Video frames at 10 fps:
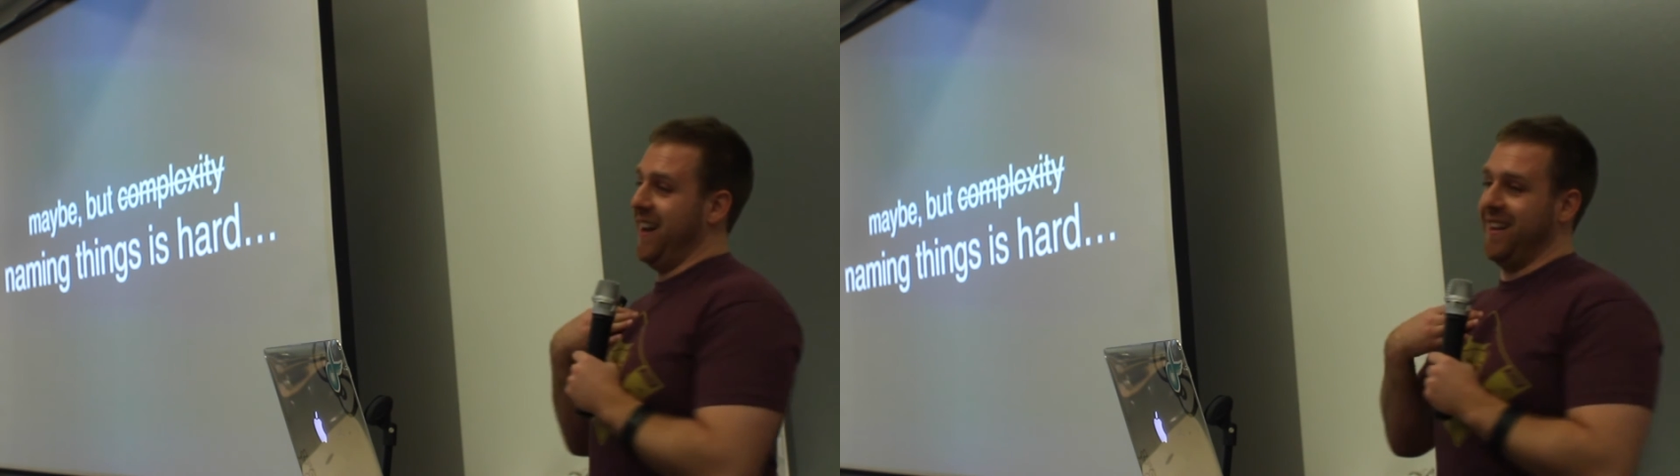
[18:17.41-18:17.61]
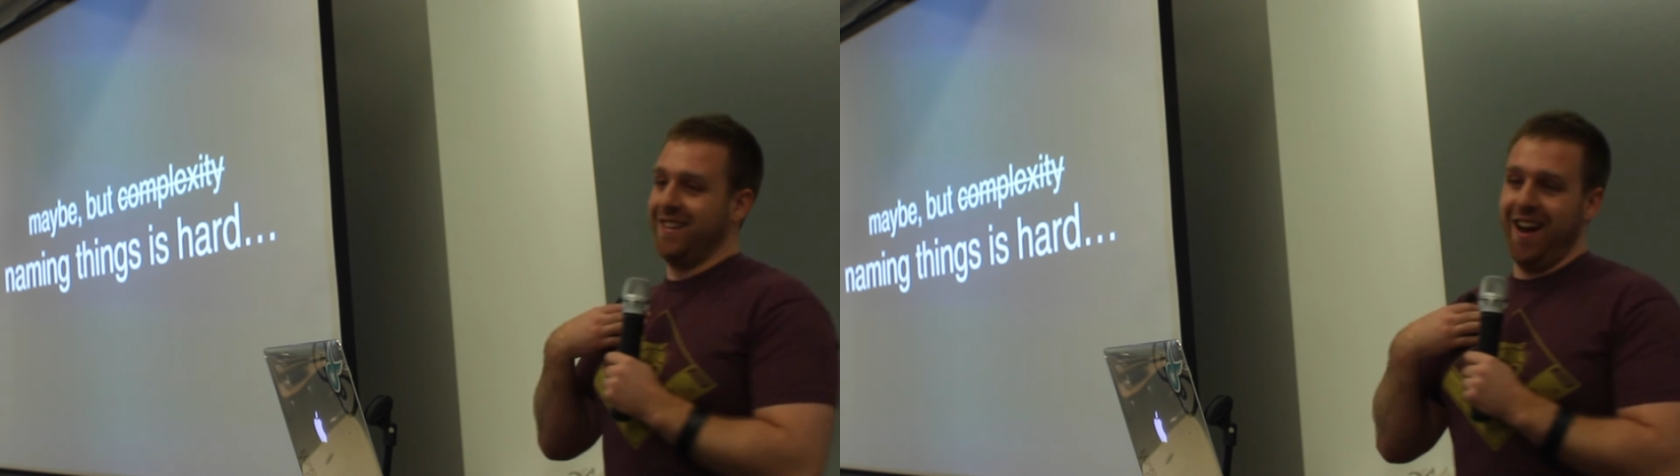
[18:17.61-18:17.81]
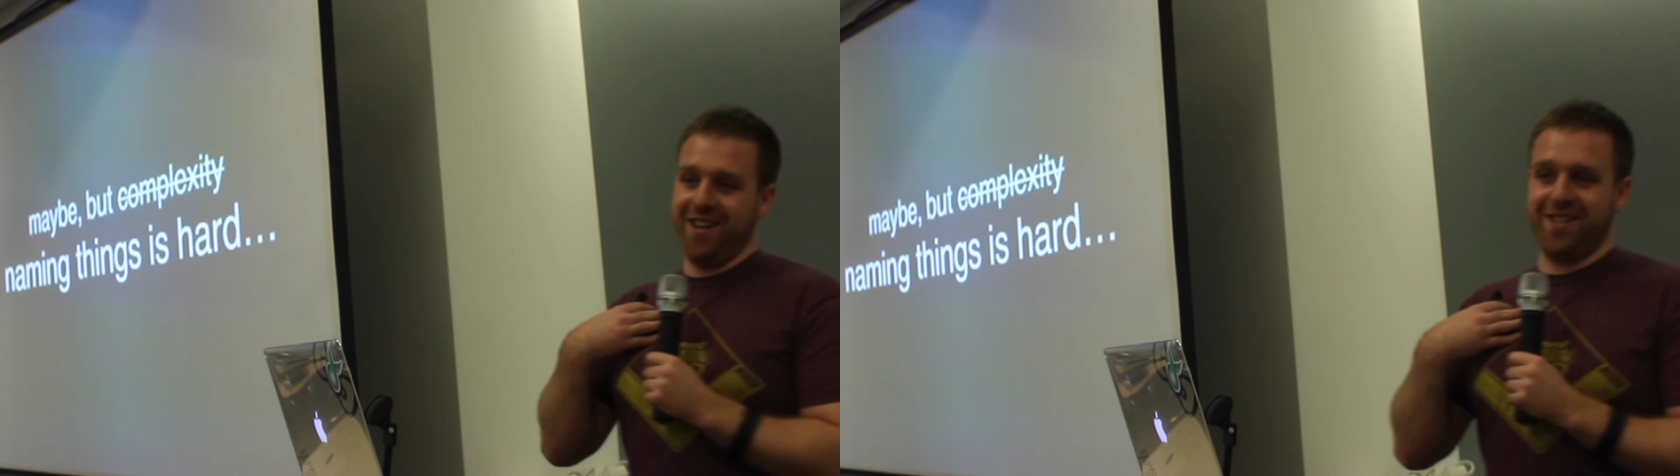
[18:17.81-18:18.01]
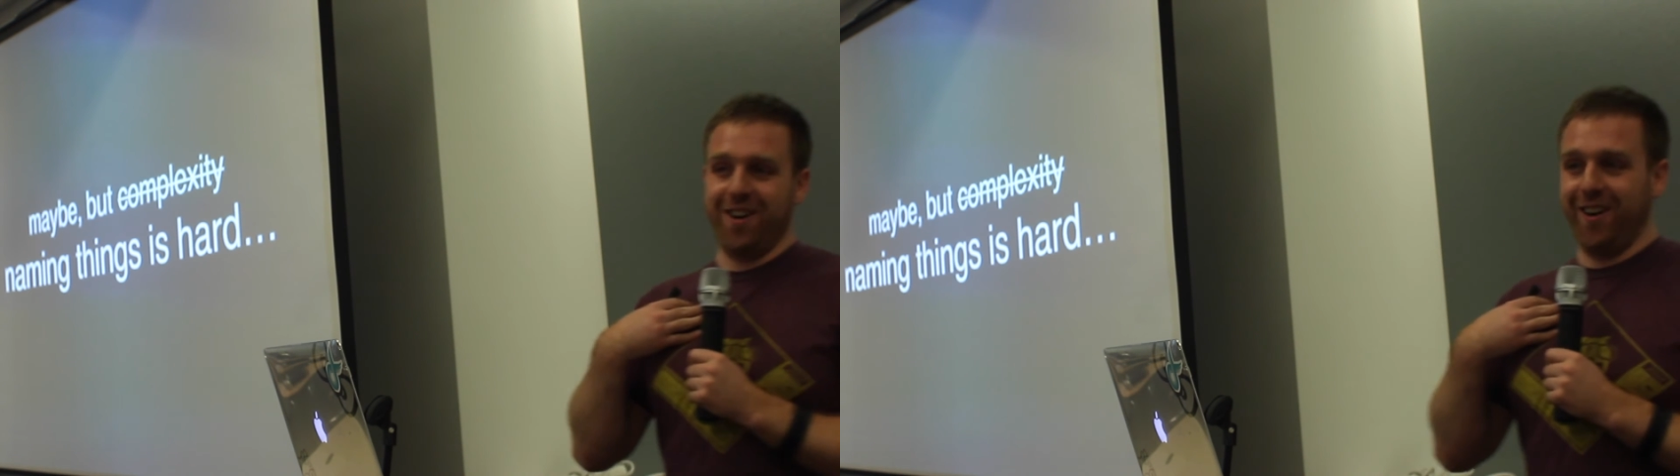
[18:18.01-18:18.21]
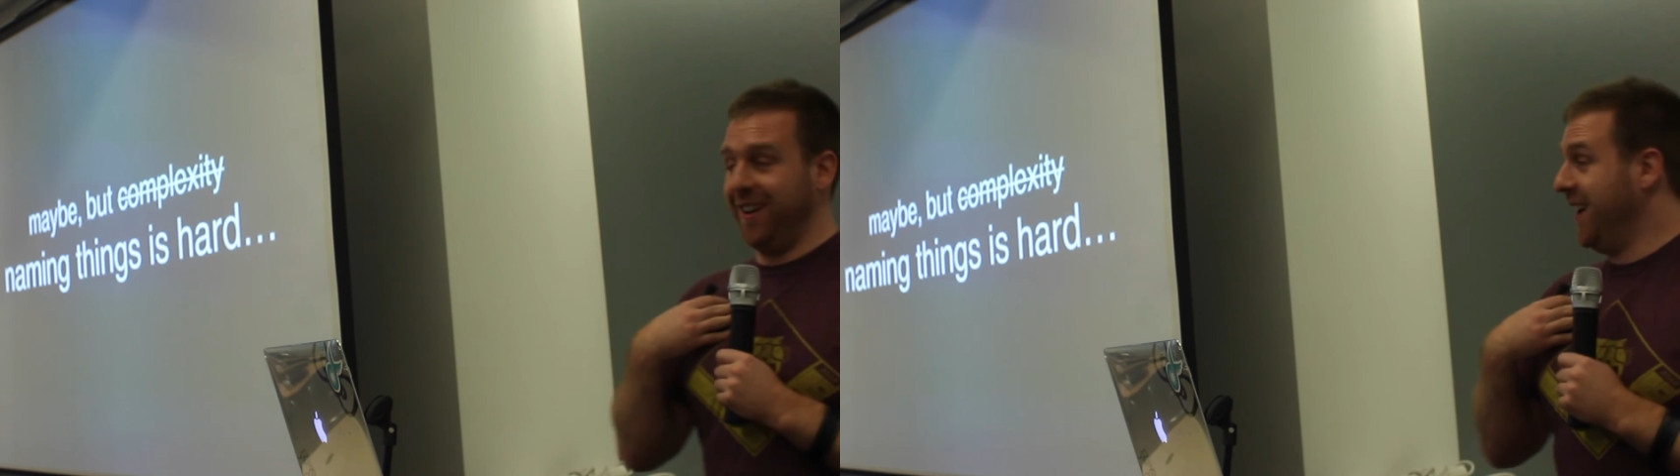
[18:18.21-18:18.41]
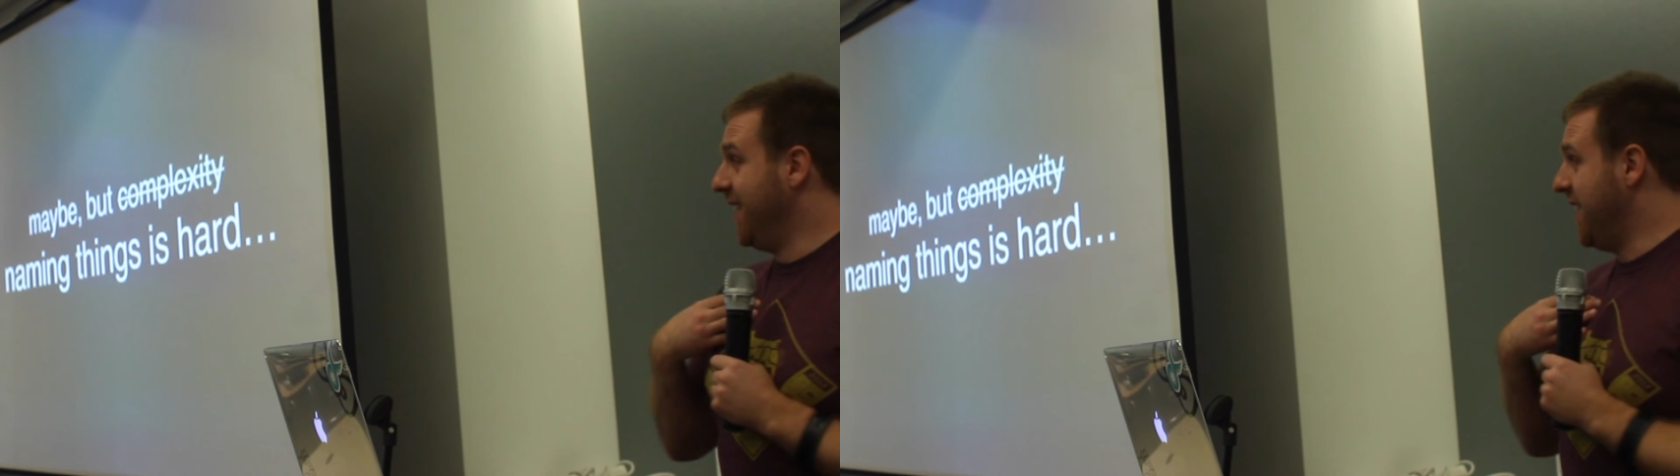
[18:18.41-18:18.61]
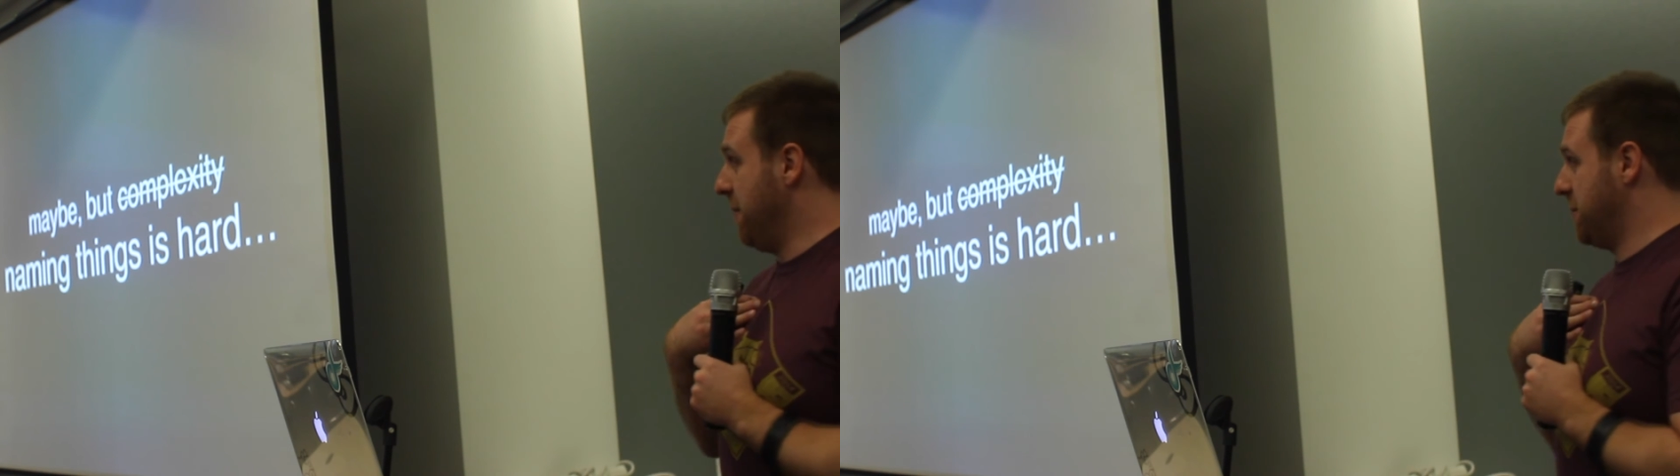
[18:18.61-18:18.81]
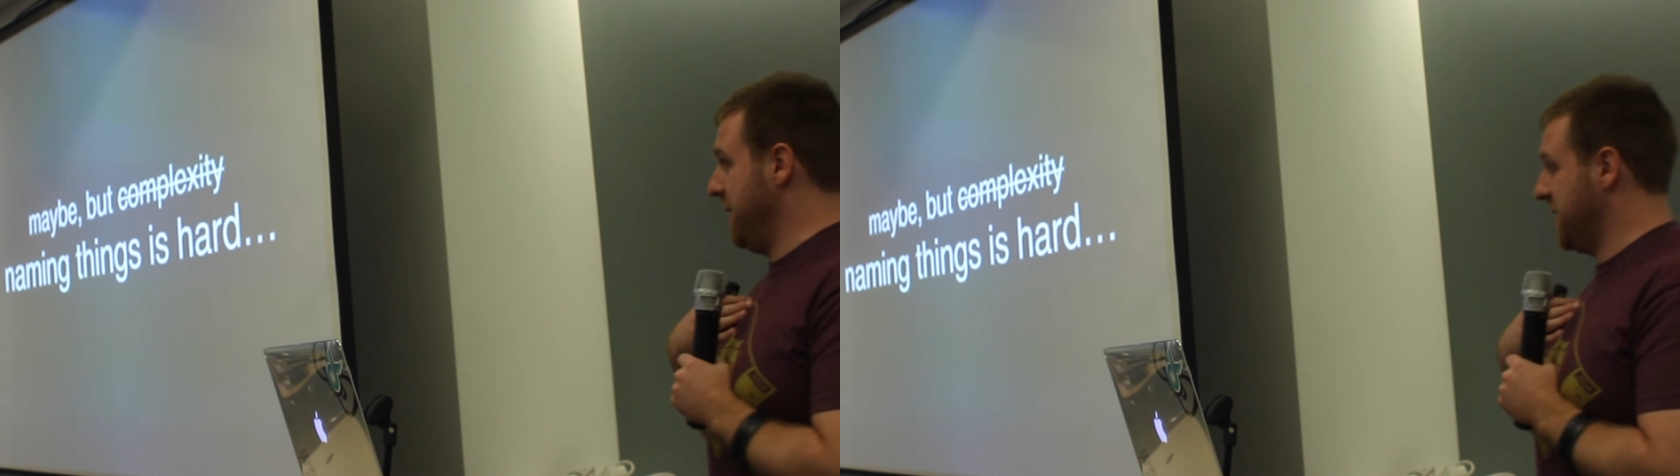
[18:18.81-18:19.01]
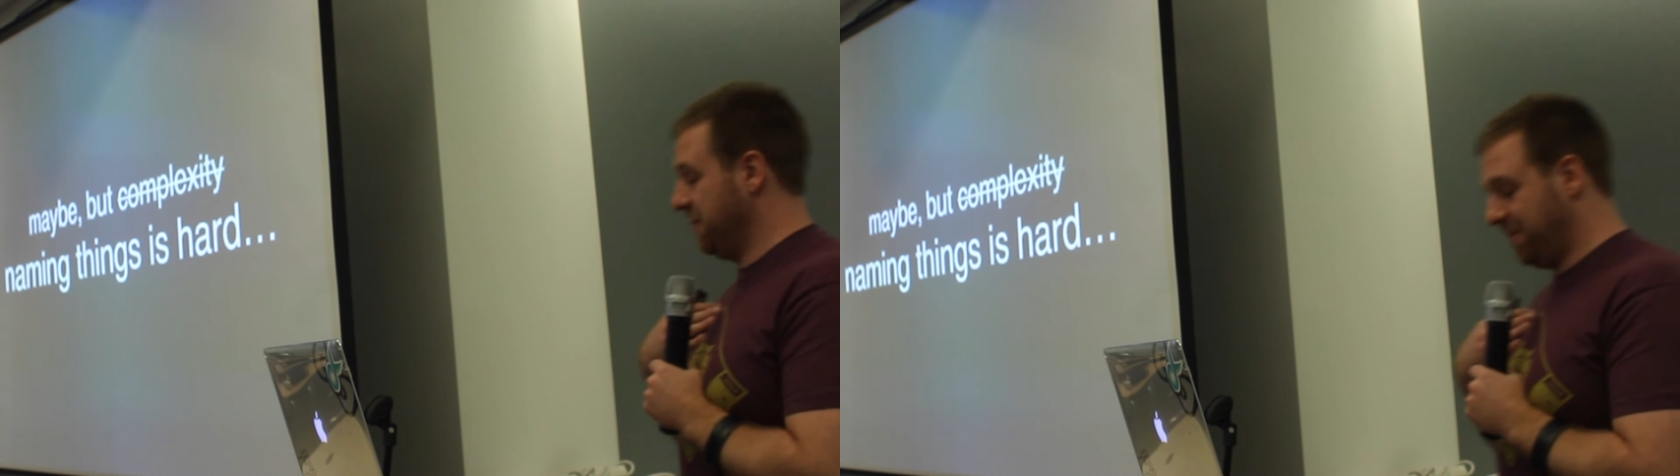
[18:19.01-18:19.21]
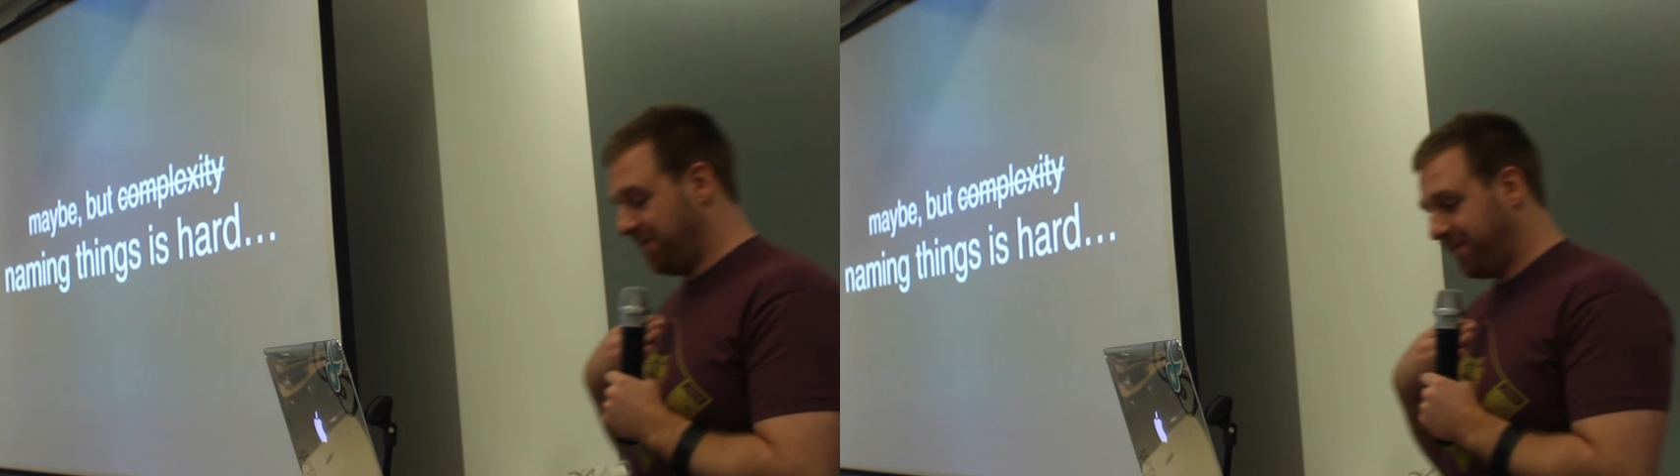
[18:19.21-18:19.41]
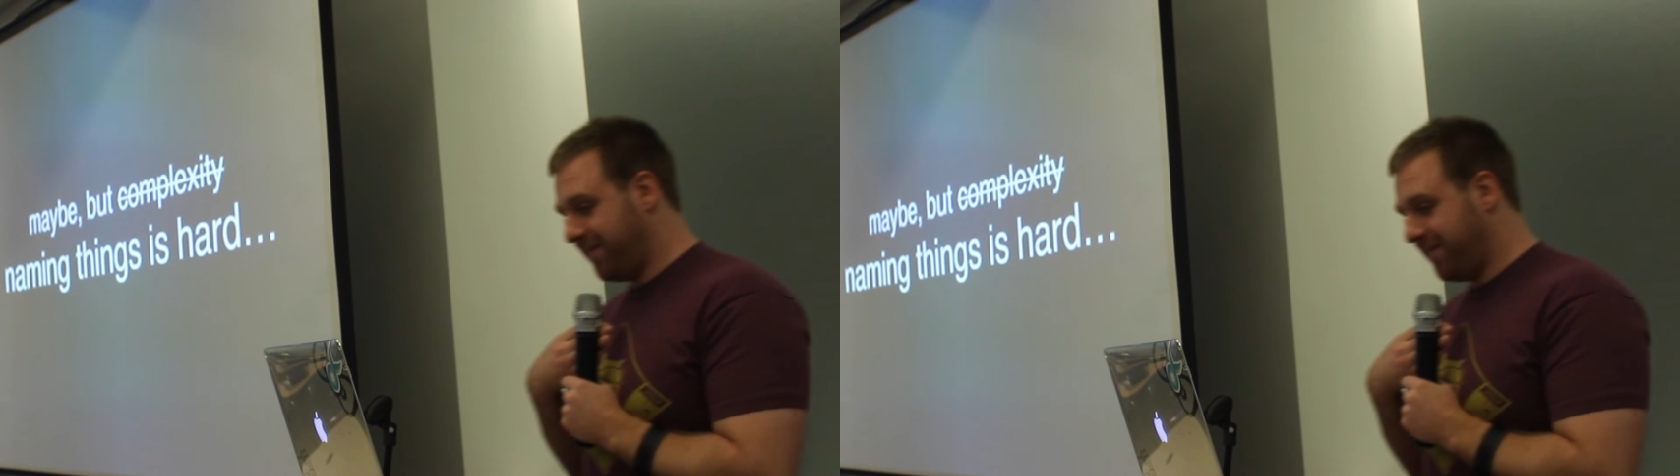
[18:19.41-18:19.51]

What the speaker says: rating-star namespace